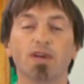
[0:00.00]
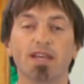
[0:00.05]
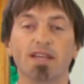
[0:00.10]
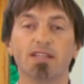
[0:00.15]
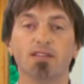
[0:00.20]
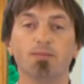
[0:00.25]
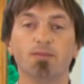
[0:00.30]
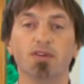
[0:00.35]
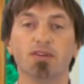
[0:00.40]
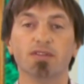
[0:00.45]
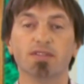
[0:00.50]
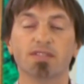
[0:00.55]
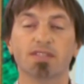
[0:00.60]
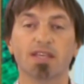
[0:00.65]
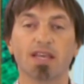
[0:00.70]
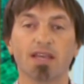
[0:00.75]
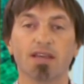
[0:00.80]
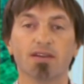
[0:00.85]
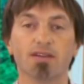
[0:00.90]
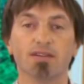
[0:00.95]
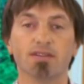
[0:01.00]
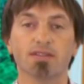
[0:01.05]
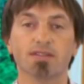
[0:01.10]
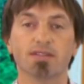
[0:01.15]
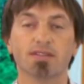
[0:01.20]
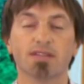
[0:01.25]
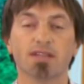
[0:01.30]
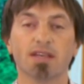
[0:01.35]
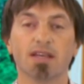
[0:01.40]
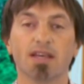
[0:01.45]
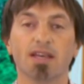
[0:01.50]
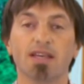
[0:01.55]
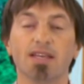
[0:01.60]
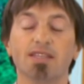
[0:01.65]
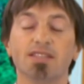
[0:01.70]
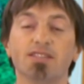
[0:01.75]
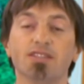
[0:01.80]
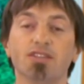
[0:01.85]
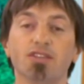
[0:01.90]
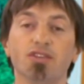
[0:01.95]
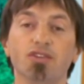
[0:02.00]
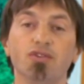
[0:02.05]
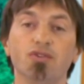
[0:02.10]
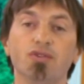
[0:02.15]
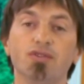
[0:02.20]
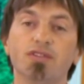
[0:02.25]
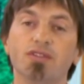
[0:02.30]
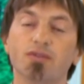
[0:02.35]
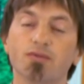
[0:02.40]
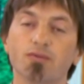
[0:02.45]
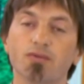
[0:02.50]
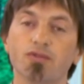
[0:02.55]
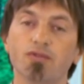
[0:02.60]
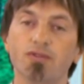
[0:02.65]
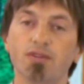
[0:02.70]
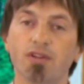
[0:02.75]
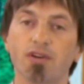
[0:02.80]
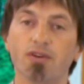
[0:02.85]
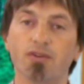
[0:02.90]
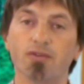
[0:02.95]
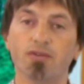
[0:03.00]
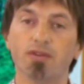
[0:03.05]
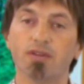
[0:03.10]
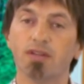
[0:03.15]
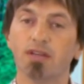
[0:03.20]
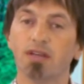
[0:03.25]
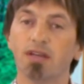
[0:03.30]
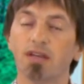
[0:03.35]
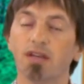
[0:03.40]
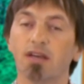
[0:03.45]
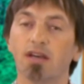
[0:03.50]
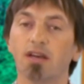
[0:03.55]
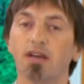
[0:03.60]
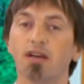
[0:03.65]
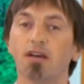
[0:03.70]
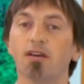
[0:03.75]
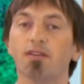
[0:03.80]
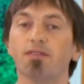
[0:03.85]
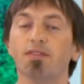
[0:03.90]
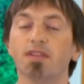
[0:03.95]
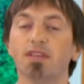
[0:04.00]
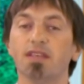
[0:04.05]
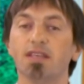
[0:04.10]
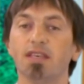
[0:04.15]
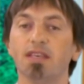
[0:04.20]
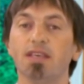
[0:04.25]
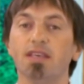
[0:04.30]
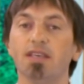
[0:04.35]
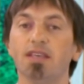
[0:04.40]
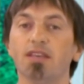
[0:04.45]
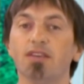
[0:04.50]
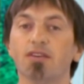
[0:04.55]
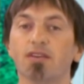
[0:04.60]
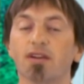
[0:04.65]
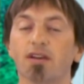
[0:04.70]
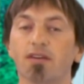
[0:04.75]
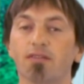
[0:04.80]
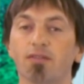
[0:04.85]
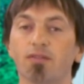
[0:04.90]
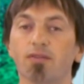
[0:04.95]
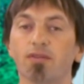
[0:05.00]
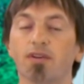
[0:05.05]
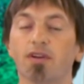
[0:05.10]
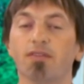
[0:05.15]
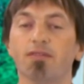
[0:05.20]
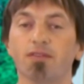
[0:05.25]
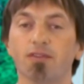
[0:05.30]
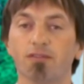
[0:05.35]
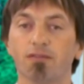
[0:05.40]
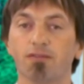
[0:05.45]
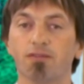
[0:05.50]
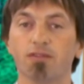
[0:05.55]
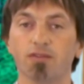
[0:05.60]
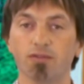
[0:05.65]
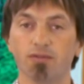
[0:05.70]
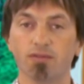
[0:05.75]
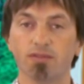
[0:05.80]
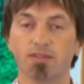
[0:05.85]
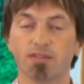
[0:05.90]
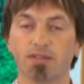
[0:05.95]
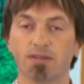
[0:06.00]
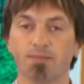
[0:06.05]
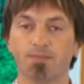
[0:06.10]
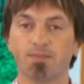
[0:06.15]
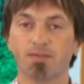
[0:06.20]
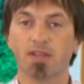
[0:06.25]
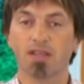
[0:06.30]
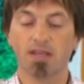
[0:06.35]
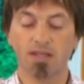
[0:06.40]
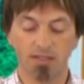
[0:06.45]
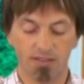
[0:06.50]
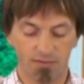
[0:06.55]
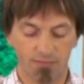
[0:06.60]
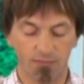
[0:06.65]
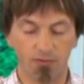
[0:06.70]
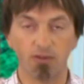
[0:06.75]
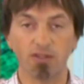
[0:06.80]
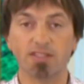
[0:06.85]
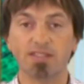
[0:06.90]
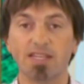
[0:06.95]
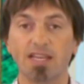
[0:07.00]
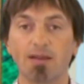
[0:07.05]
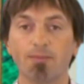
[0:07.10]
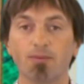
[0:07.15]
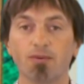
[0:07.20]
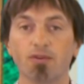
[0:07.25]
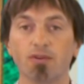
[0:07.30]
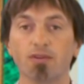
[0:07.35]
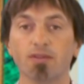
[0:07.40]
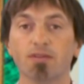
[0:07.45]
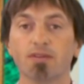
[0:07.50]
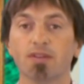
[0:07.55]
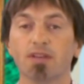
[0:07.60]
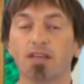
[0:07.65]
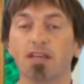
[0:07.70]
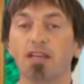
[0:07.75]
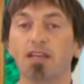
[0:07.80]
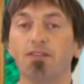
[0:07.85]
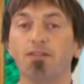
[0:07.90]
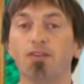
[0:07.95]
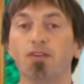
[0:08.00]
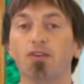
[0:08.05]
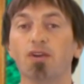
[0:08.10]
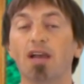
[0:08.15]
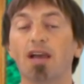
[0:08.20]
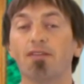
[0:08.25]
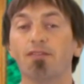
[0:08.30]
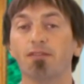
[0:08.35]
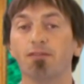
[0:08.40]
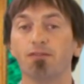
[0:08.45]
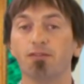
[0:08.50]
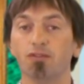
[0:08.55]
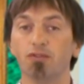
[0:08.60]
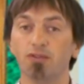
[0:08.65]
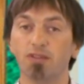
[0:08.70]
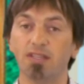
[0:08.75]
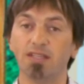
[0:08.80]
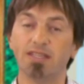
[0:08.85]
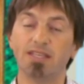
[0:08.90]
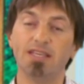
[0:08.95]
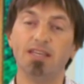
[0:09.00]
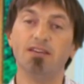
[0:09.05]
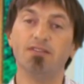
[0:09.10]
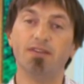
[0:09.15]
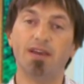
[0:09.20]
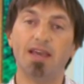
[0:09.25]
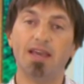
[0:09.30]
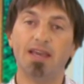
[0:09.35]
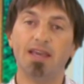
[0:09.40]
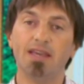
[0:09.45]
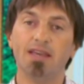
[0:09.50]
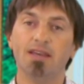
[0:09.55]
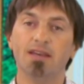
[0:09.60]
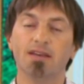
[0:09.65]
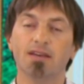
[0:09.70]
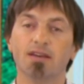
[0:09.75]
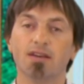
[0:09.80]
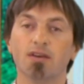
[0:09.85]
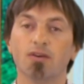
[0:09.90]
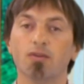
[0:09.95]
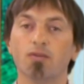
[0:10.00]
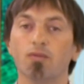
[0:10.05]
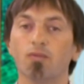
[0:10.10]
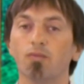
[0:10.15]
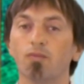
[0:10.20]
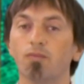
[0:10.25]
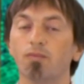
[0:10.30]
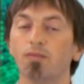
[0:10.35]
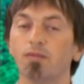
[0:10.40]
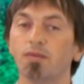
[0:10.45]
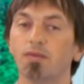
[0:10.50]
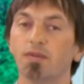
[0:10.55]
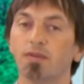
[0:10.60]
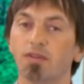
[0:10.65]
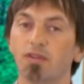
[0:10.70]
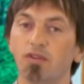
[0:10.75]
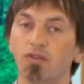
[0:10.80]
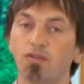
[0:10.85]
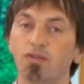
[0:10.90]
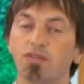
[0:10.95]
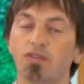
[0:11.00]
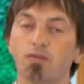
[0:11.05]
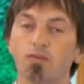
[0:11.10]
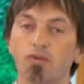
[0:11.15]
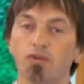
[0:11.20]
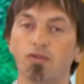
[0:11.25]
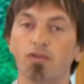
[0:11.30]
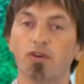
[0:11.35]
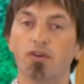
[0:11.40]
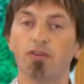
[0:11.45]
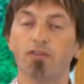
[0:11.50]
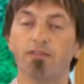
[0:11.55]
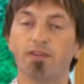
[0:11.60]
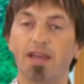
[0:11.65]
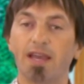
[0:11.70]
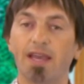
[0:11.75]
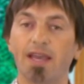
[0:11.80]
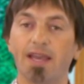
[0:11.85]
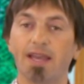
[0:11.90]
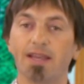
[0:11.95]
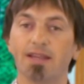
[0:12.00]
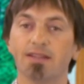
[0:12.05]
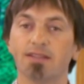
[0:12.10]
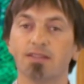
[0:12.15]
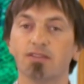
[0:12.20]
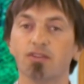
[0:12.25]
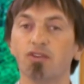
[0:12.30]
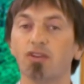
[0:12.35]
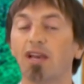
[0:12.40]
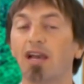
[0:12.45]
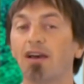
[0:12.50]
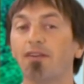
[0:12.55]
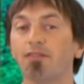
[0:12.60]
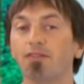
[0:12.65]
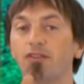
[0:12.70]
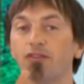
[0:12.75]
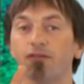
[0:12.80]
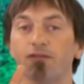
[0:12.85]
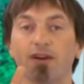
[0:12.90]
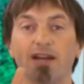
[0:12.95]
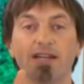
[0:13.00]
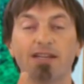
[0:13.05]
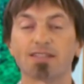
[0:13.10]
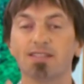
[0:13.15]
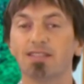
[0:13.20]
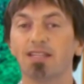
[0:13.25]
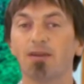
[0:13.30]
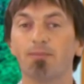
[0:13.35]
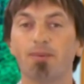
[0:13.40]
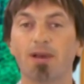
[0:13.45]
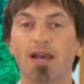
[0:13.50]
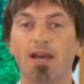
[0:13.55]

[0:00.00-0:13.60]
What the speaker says: way to build scales is to use the root note of the key of your flute. For example, if you have a flute in the key of A, use the root note of A. So you find a step